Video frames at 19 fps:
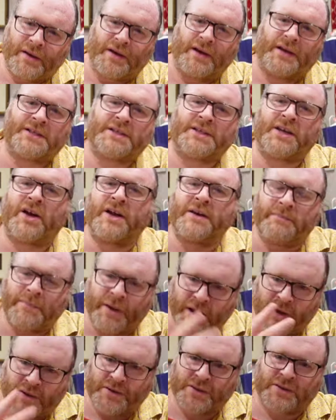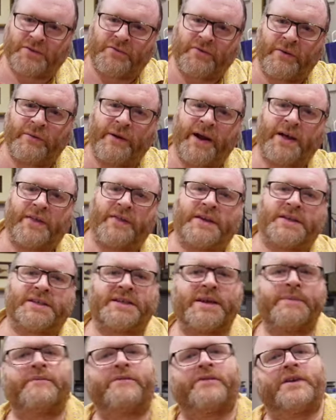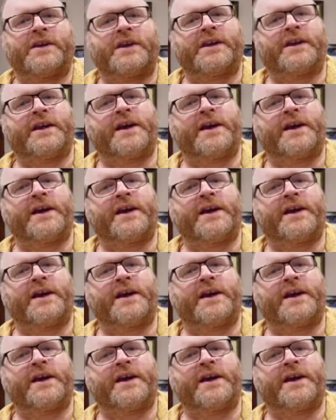a signpost throughout this symphony.